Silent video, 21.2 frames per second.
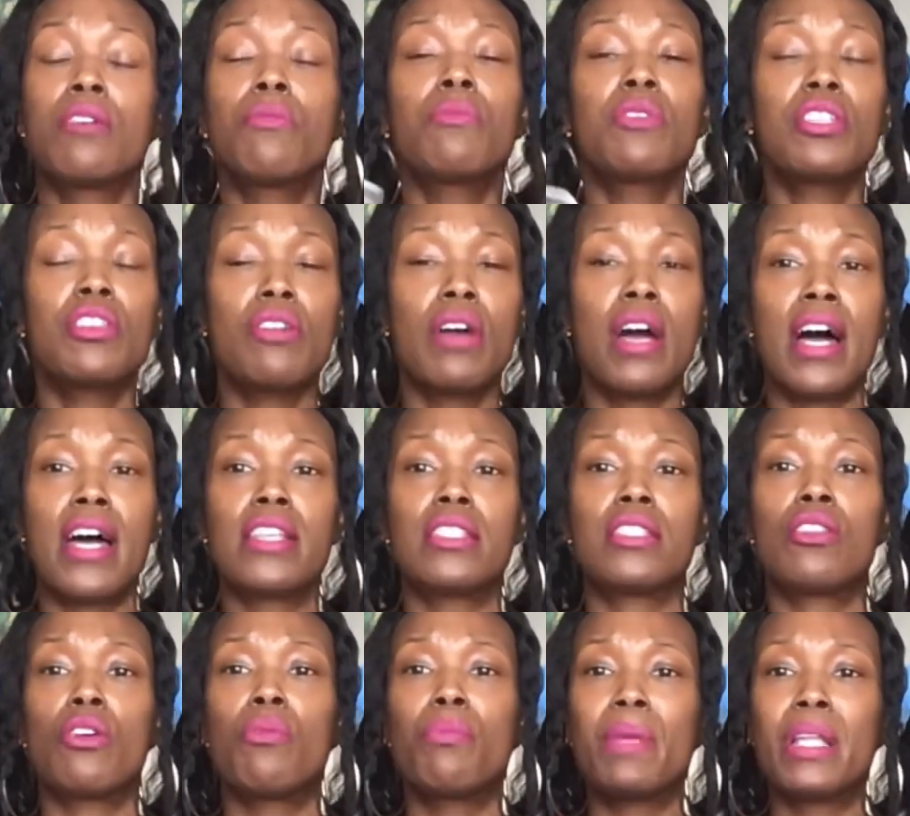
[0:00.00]
of you guys
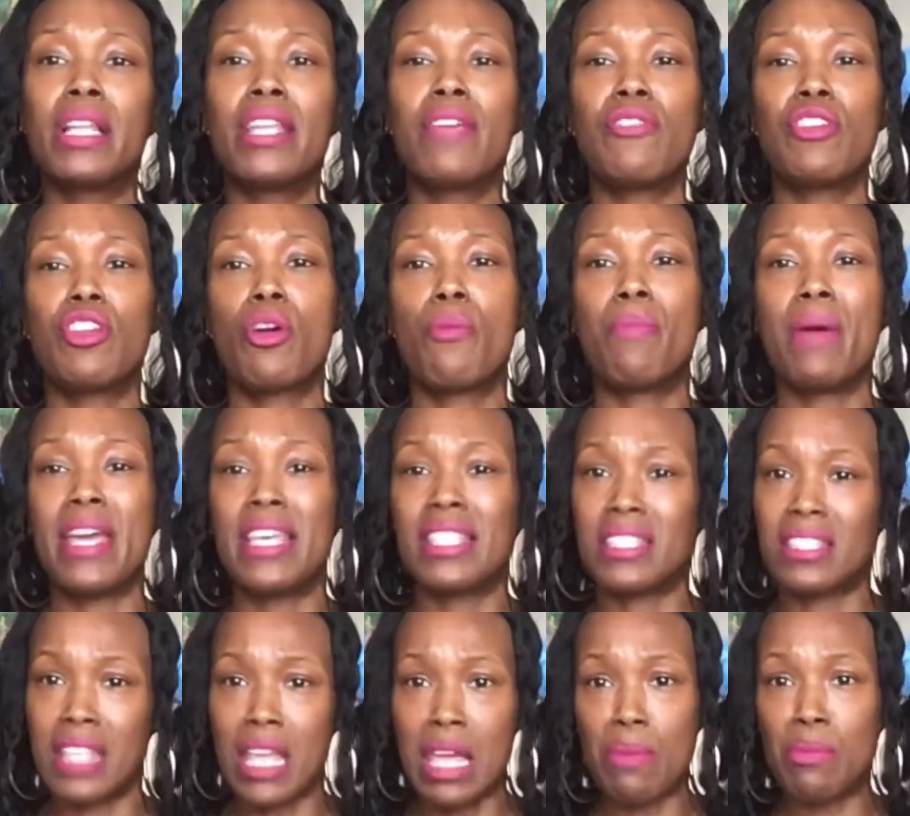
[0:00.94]
don't be leaving your bank
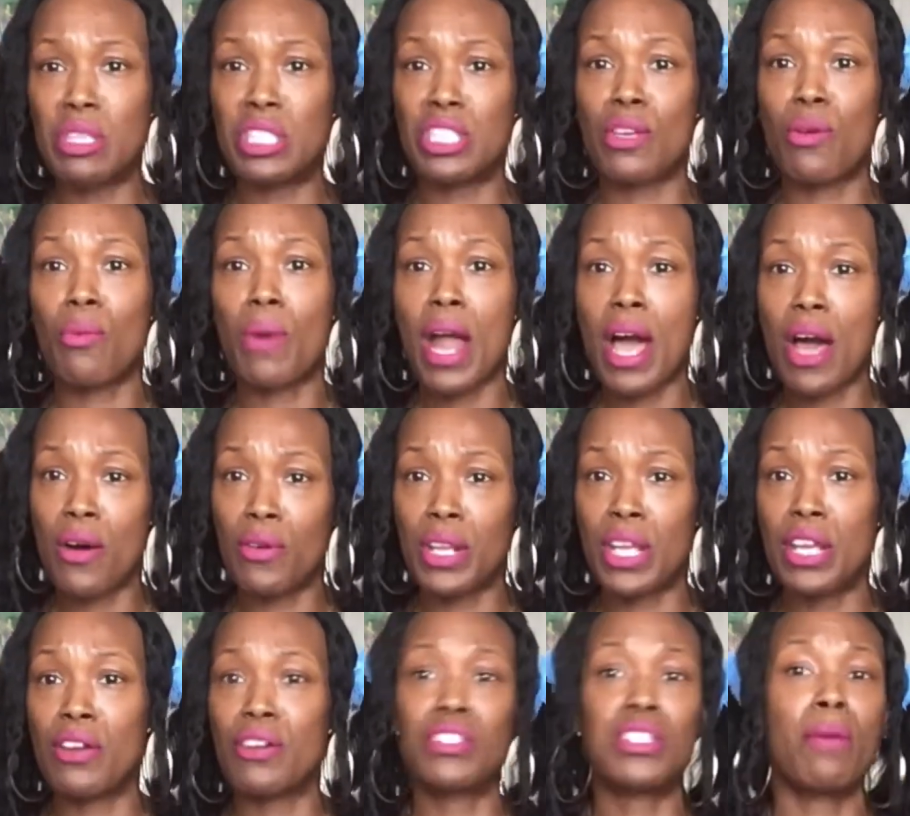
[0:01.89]
statements around
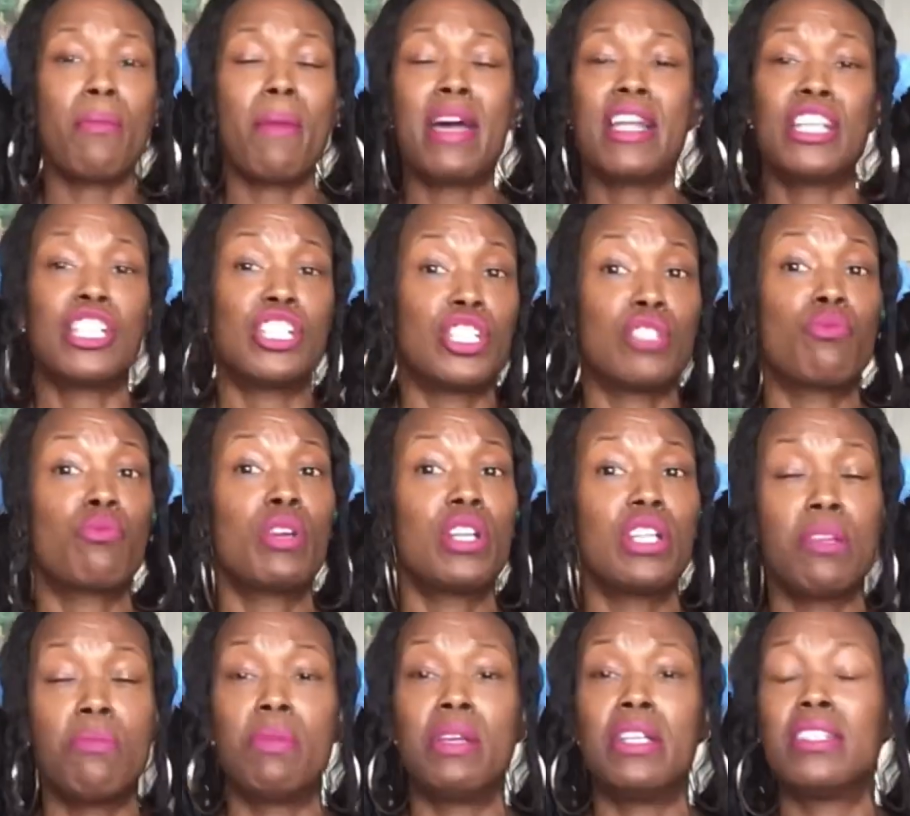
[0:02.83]
here. Somebody just
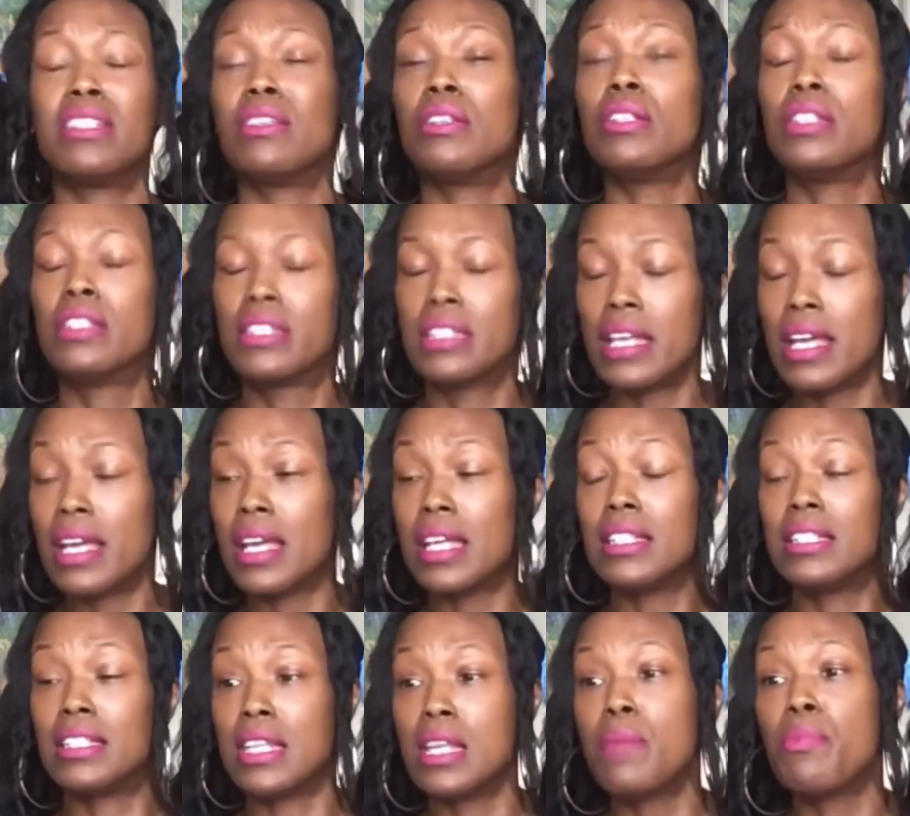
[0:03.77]
really been
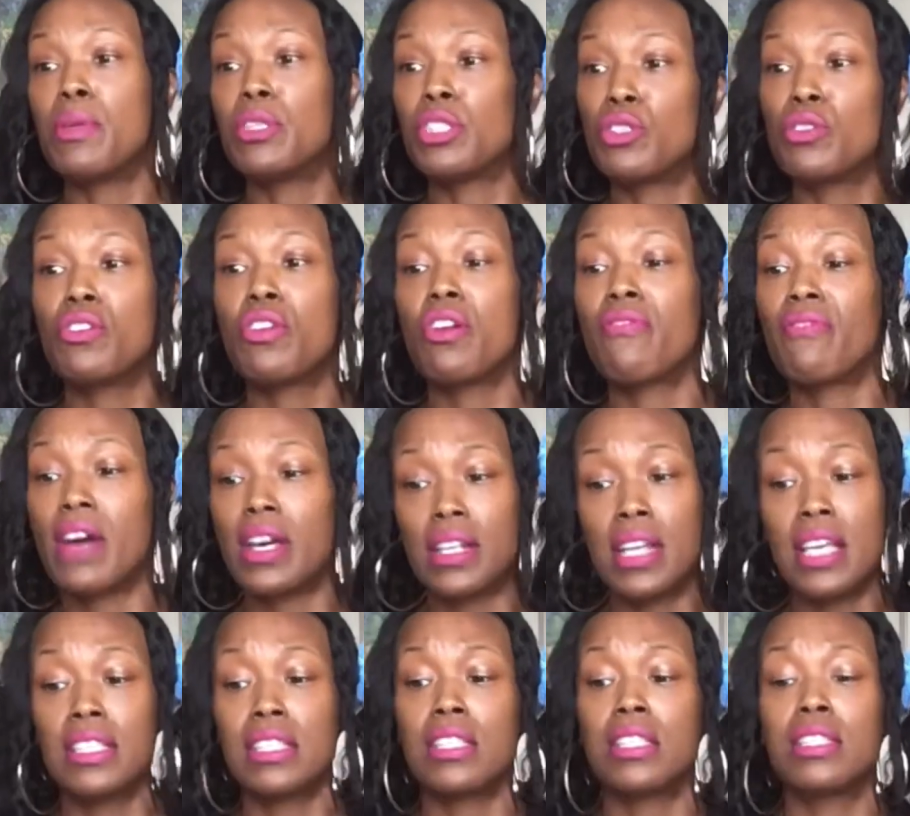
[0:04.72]
digging deep into your
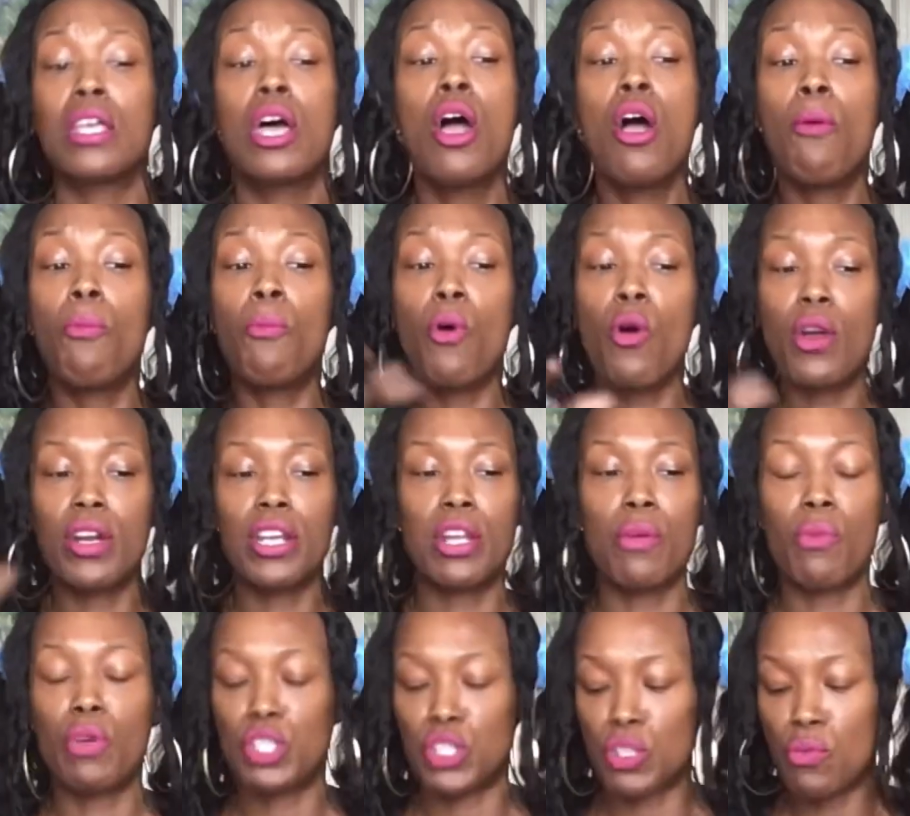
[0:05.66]
finances more
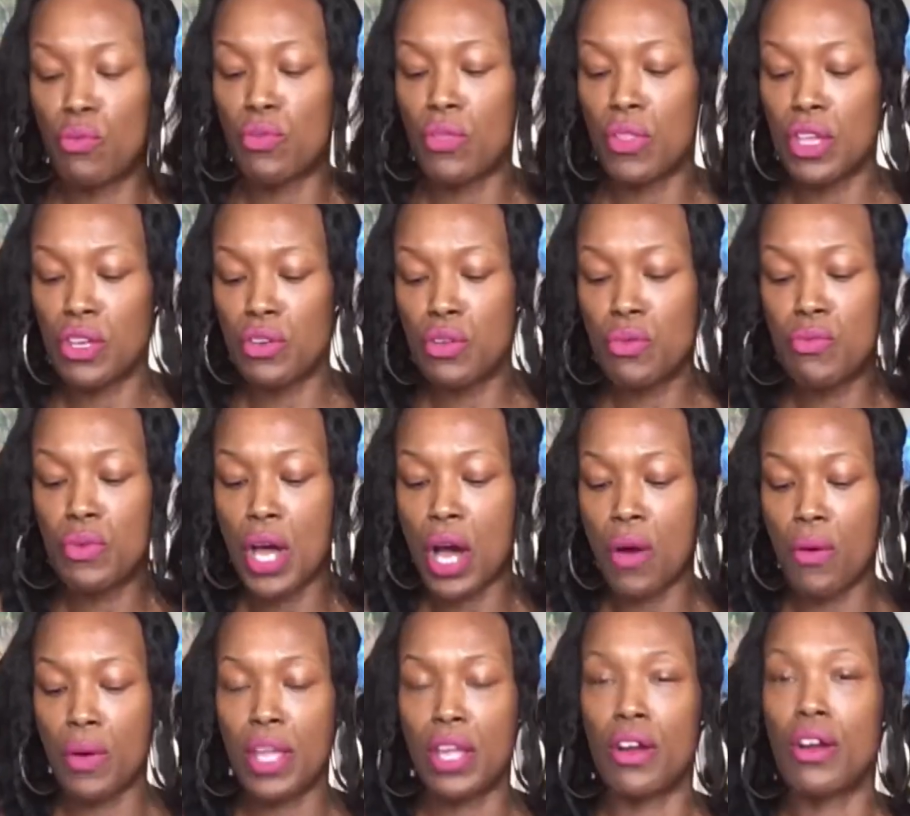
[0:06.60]
than what you
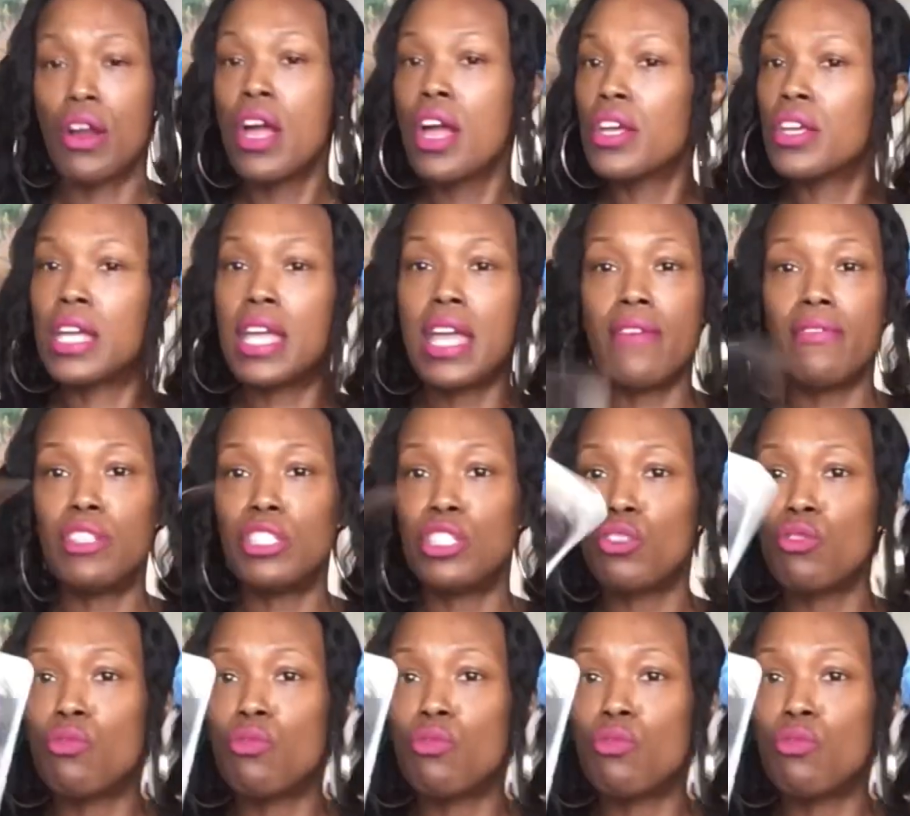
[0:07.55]
know here. Giving too